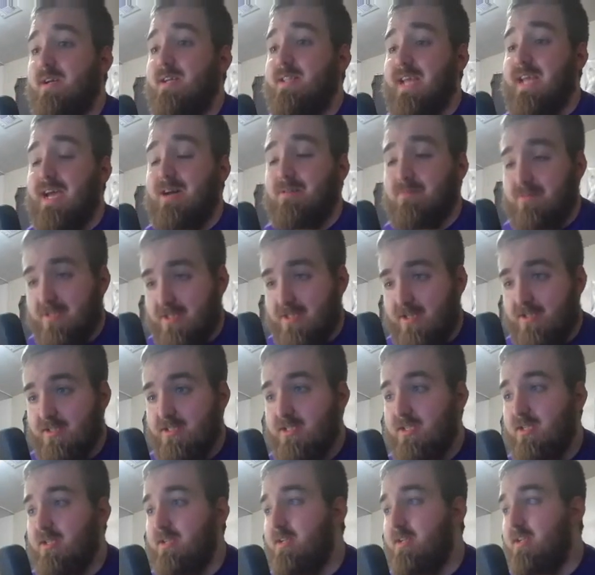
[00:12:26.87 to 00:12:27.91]
That was on
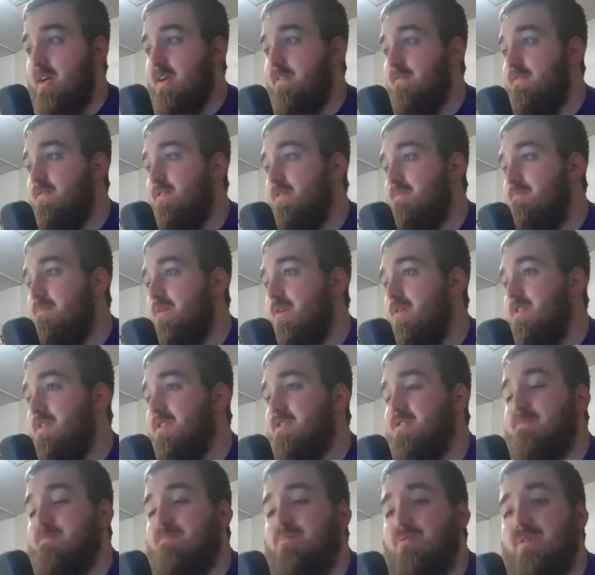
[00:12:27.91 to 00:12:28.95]
Sunday Night Football.
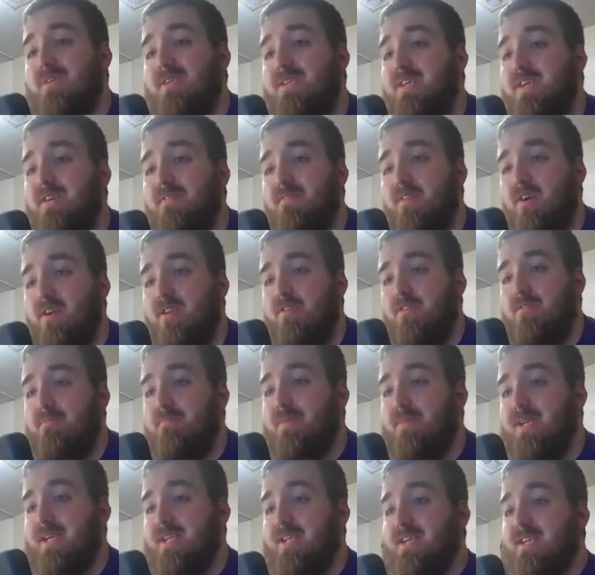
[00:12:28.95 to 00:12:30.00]
There's plenty of other
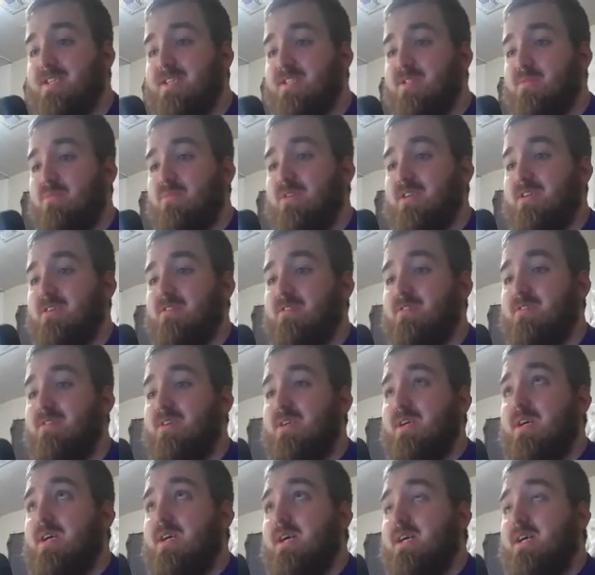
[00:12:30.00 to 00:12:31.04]
meetings where
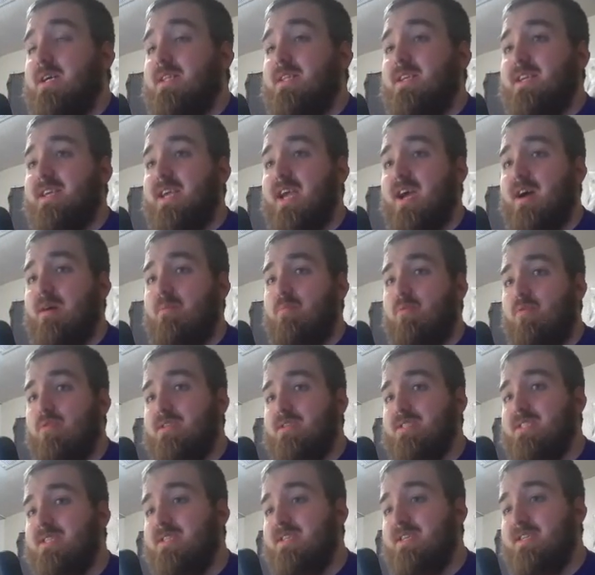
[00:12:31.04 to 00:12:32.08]
the
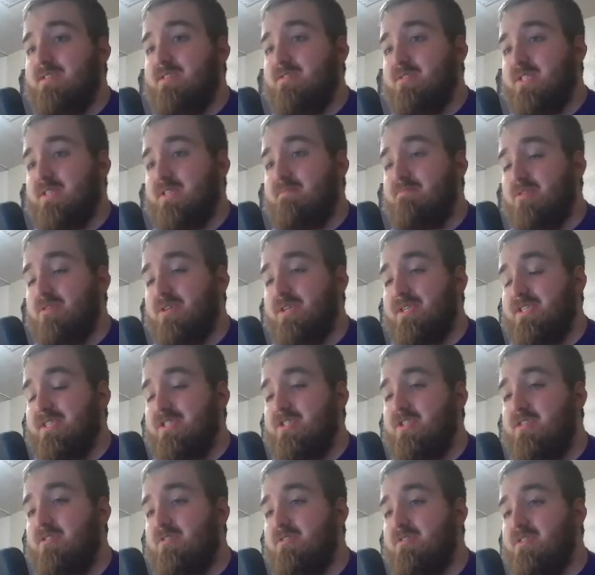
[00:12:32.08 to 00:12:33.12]
Cowboys and Eagles have played each
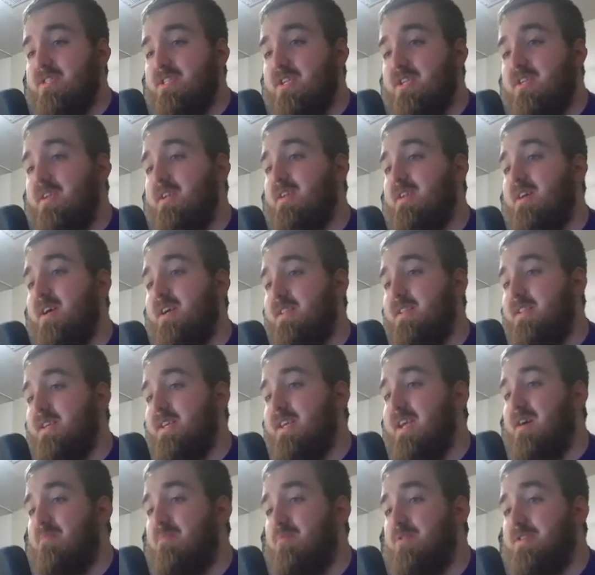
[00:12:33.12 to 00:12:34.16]
other on Sunday night and the
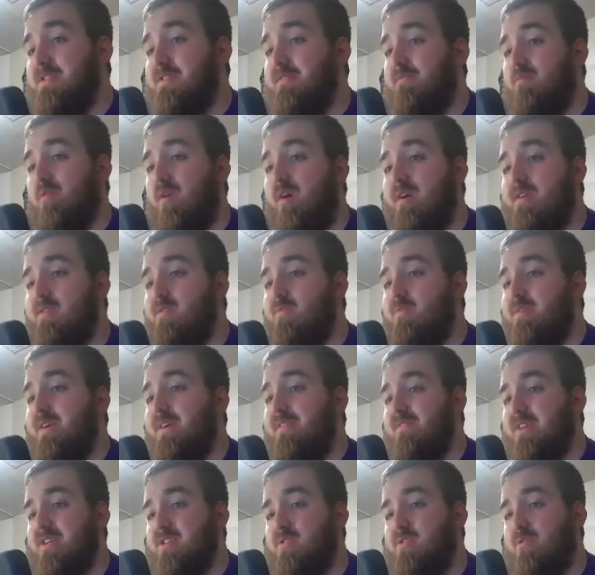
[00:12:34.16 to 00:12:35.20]
Cowboys have walked away
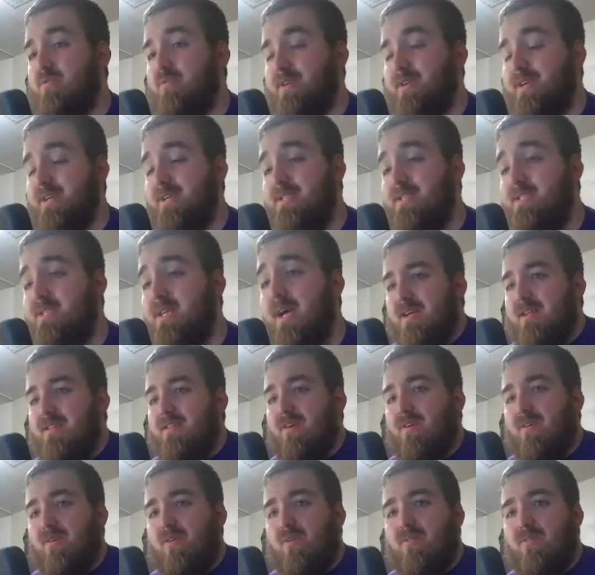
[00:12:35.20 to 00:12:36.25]
victorious.
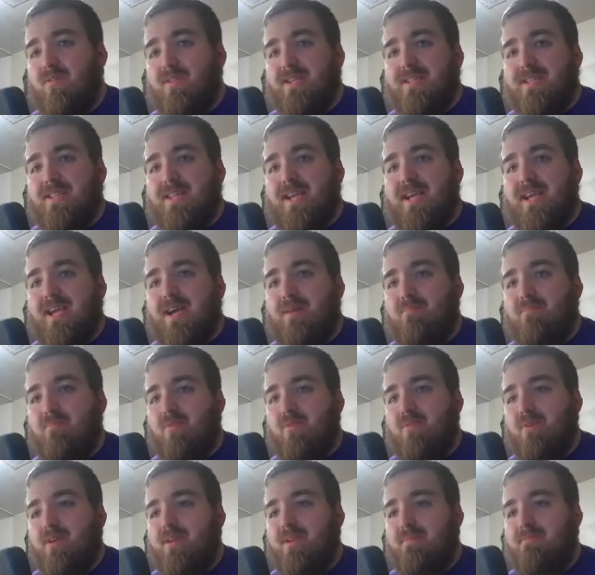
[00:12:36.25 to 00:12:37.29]
The only thing I'm
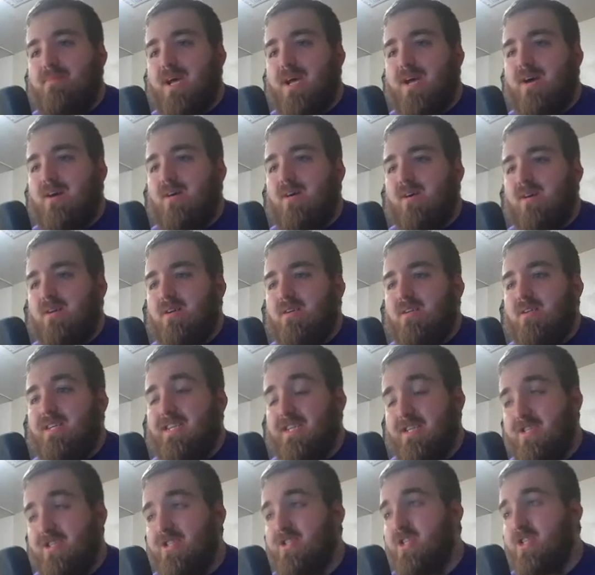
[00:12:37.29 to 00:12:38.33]
worried about
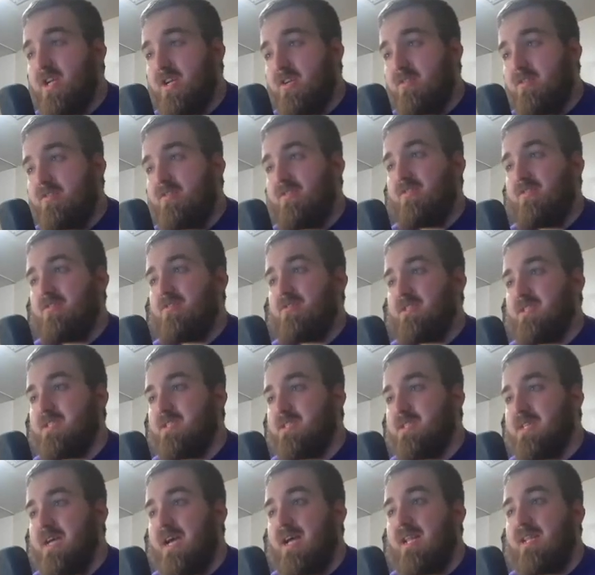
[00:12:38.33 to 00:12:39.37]
is Jalen Hurts
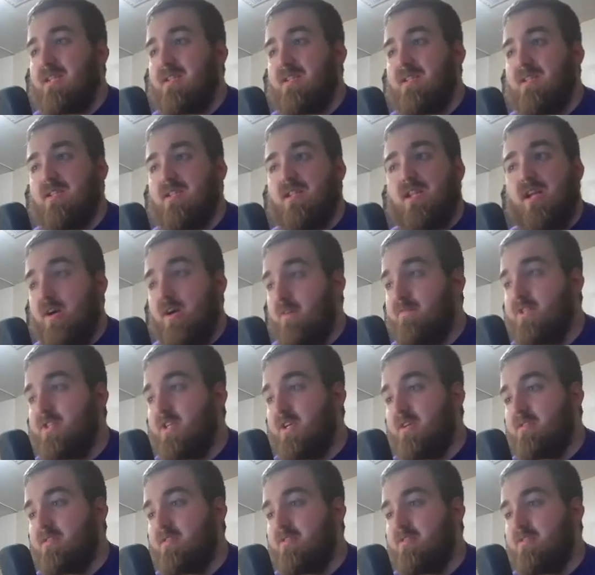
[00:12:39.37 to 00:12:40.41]
because I love
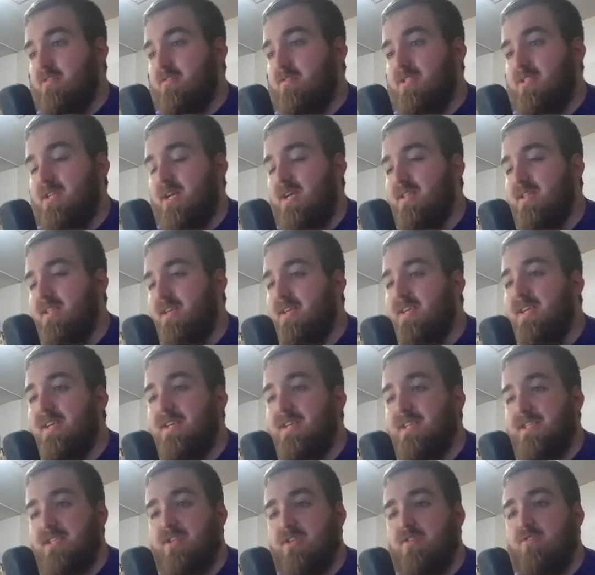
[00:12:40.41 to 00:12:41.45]
Jalen Hurts. I think he
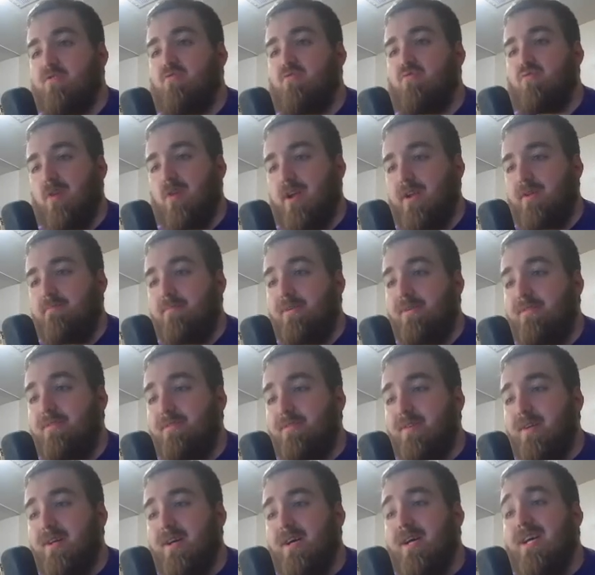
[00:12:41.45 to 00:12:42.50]
is incredible
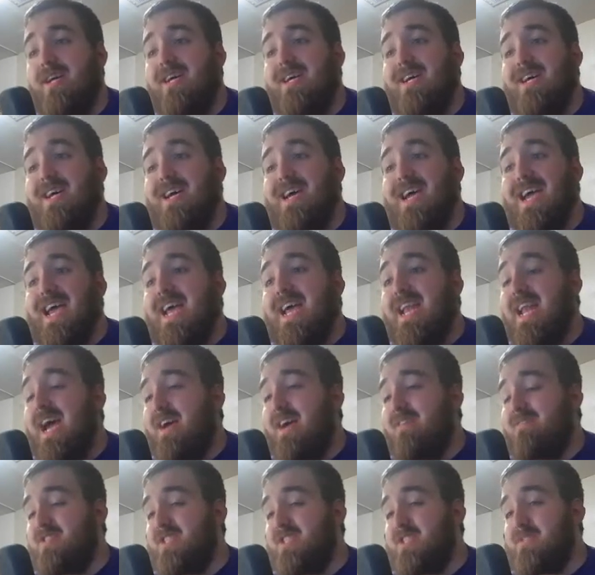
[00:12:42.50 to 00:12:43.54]
and I
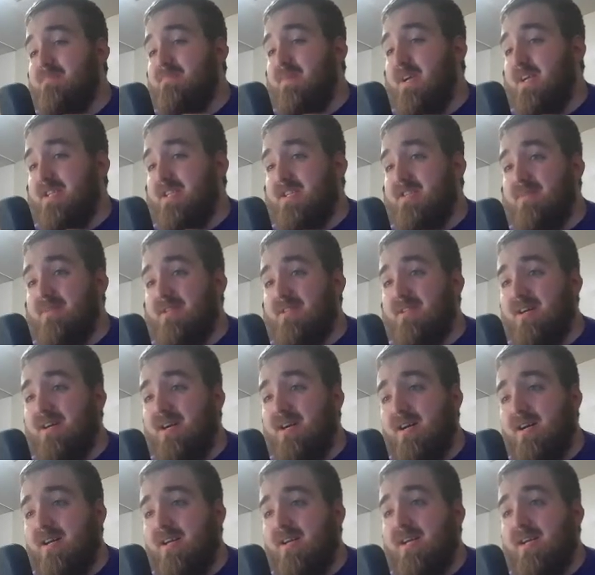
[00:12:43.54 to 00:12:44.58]
respect him a
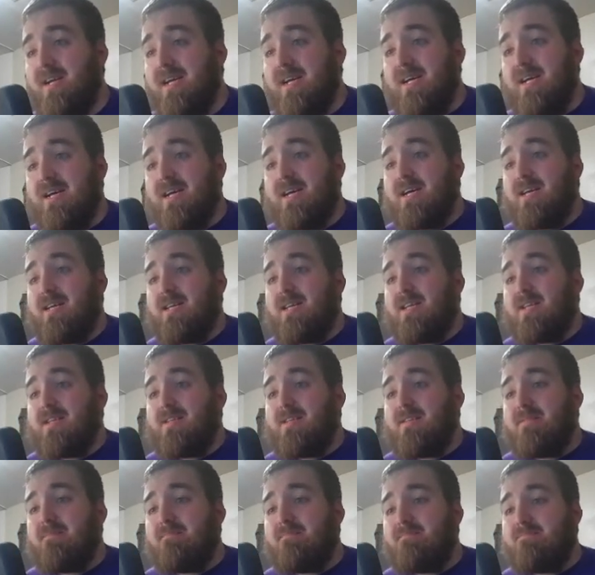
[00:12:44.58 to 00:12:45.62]
lot.
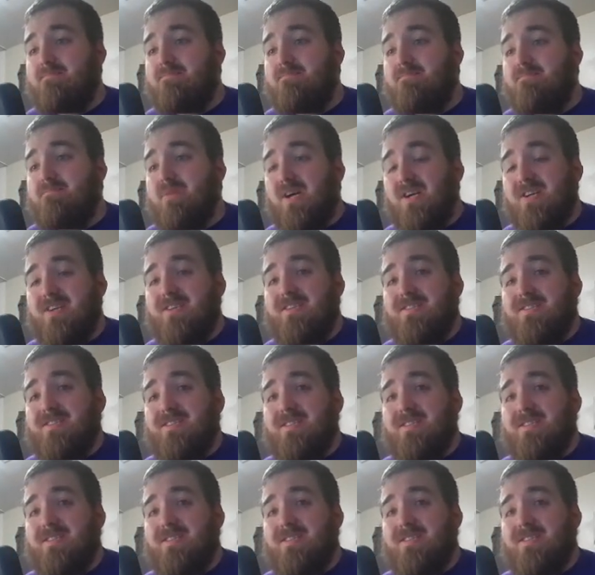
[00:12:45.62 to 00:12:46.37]
But